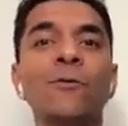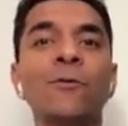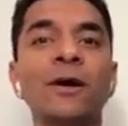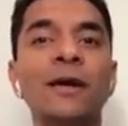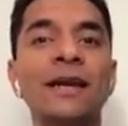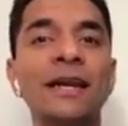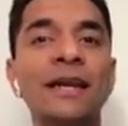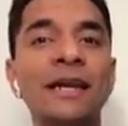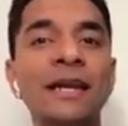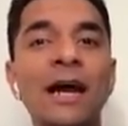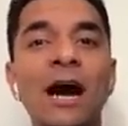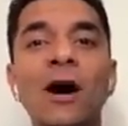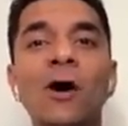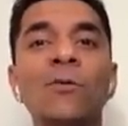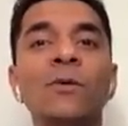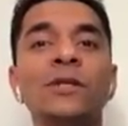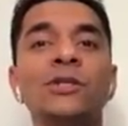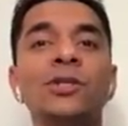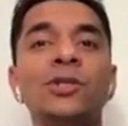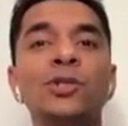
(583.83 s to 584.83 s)
within an
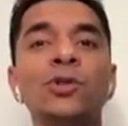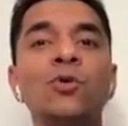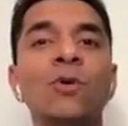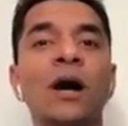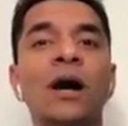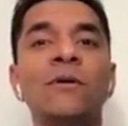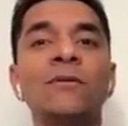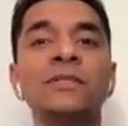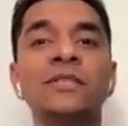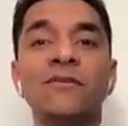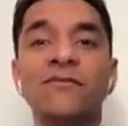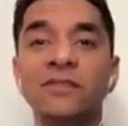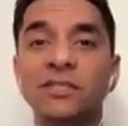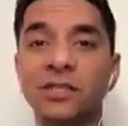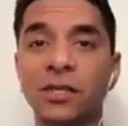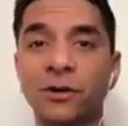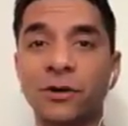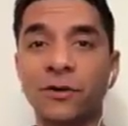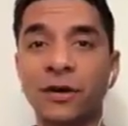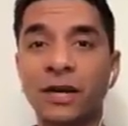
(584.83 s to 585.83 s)
hour to 2 hours if
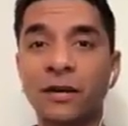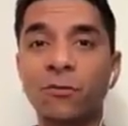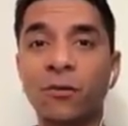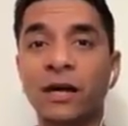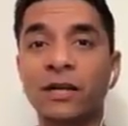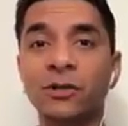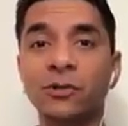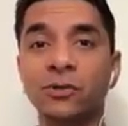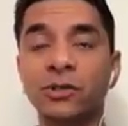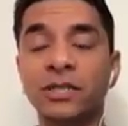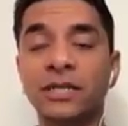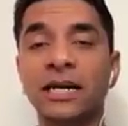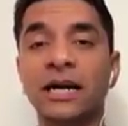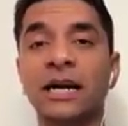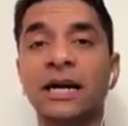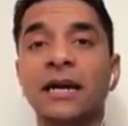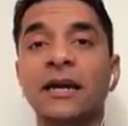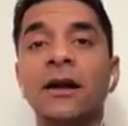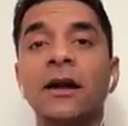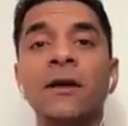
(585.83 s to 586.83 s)
it's a grade one
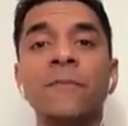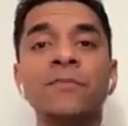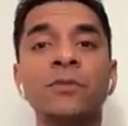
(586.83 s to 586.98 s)
UTI.